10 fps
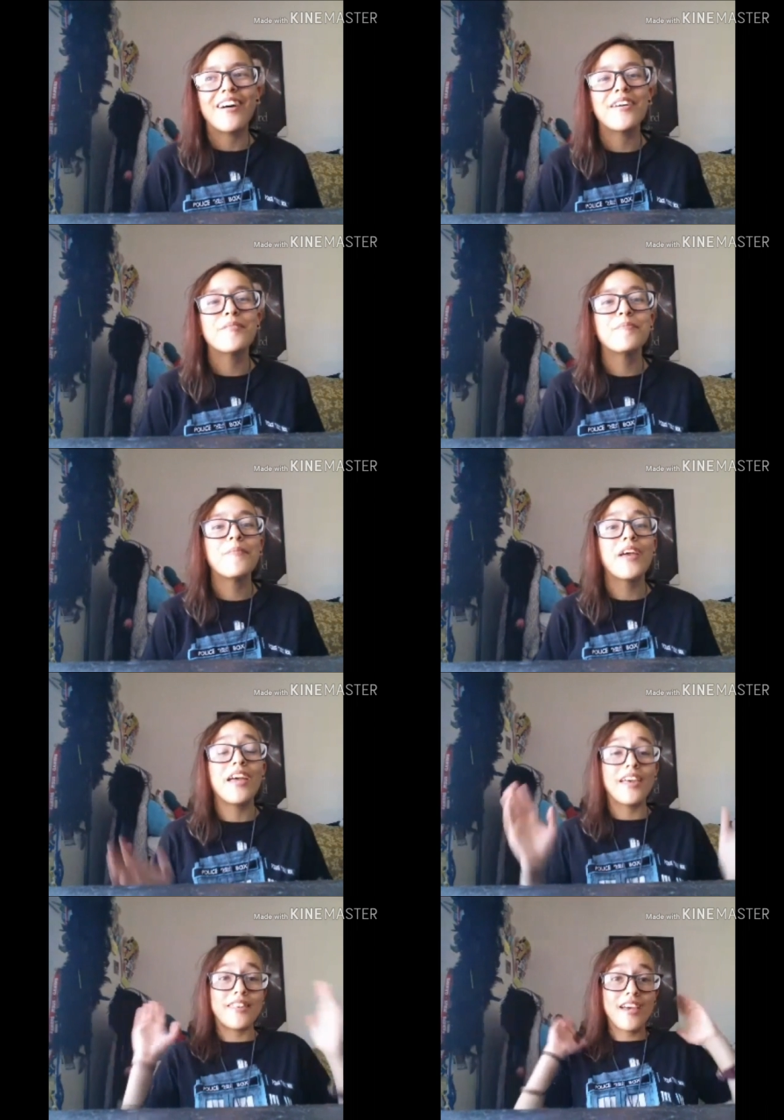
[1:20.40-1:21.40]
Um,
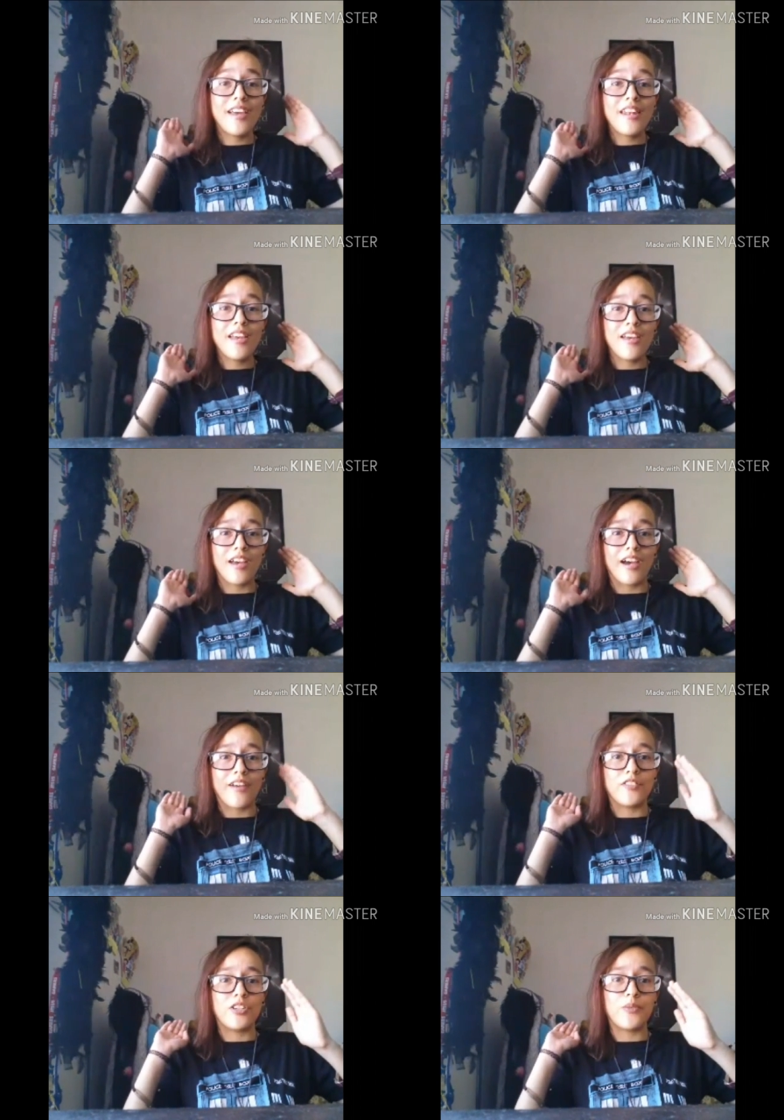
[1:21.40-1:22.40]
and then
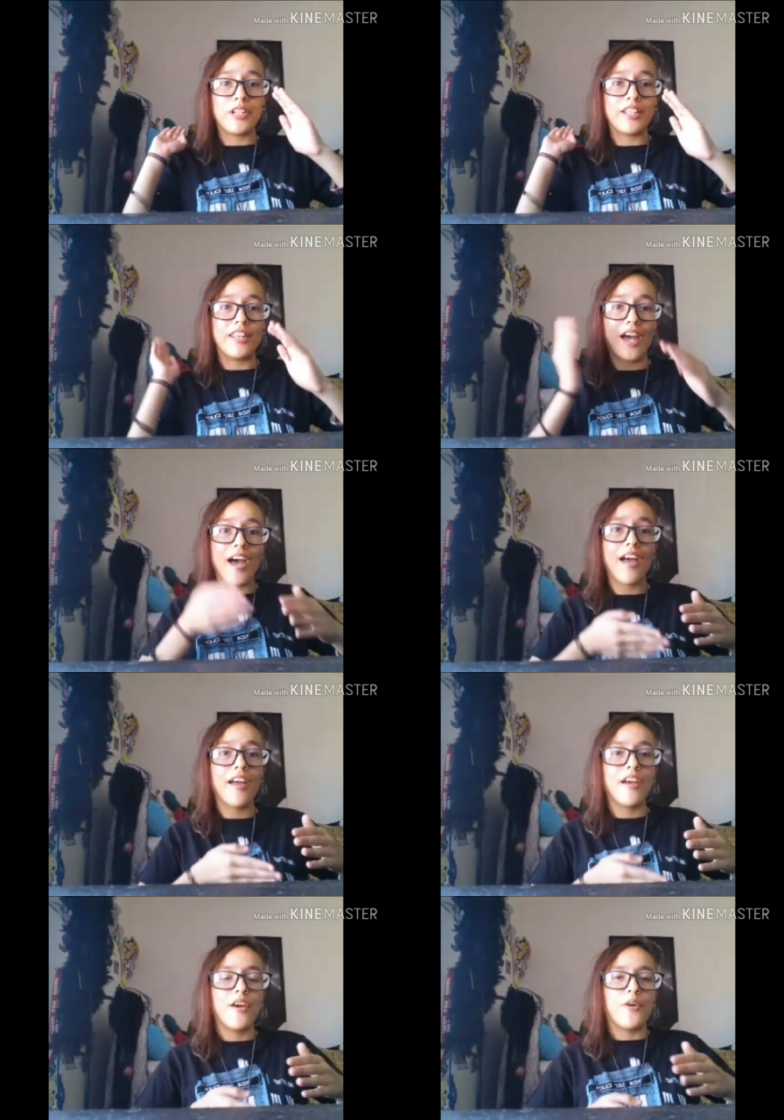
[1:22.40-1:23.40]
after we did that,